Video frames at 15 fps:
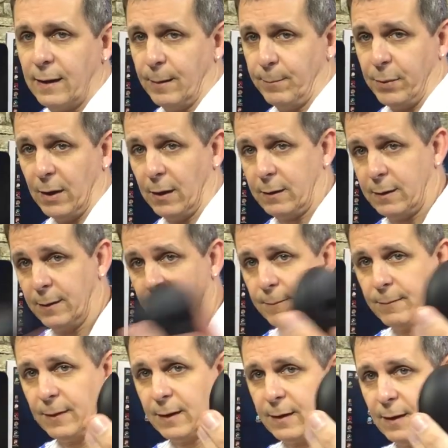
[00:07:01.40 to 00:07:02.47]
a puck
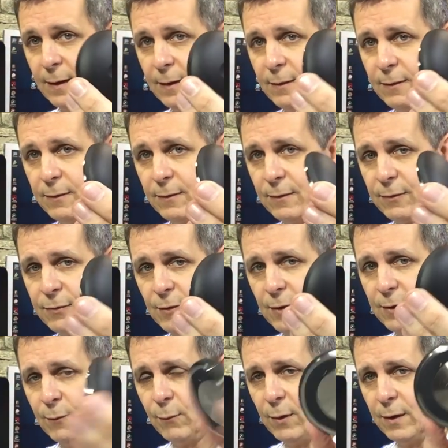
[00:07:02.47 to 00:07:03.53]
like I
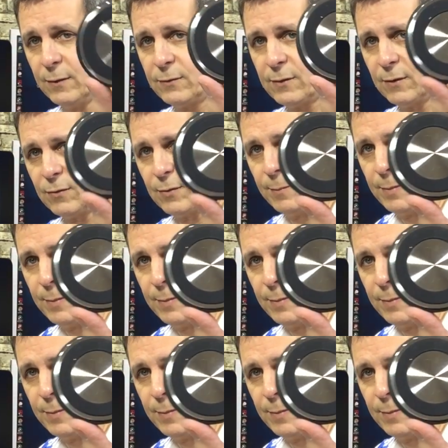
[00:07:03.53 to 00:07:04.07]
thought it was, because the